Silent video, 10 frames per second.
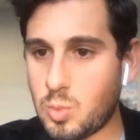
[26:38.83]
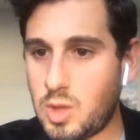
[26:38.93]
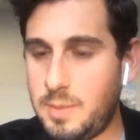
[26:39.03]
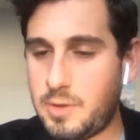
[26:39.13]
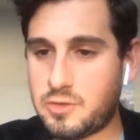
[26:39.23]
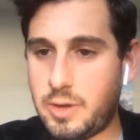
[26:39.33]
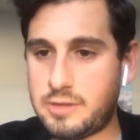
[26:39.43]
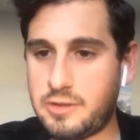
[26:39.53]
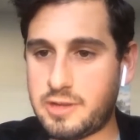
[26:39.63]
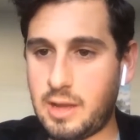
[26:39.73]
Keep those
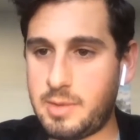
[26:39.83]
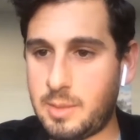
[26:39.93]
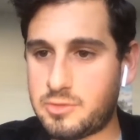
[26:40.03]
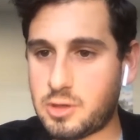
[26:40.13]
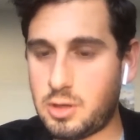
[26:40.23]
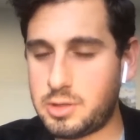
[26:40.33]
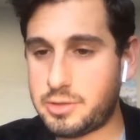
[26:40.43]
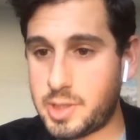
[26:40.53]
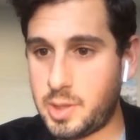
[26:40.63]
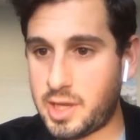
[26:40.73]
questions coming. I'm scrolling
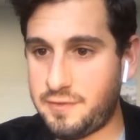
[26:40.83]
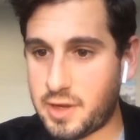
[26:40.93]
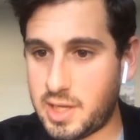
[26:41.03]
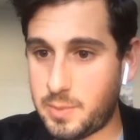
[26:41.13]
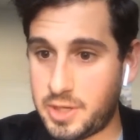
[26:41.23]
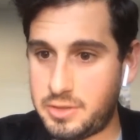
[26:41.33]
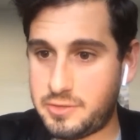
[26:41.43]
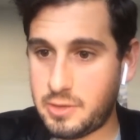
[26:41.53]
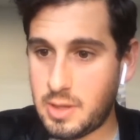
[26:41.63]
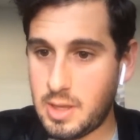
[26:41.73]
through looking for good ones.